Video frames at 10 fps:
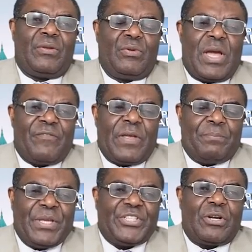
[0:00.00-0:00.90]
You have a
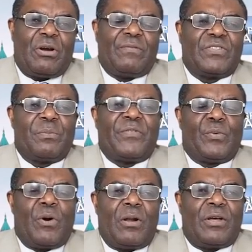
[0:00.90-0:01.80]
picture of some of
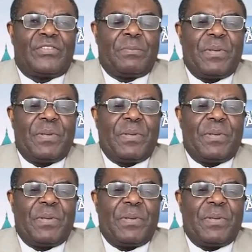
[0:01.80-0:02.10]
the warlords, the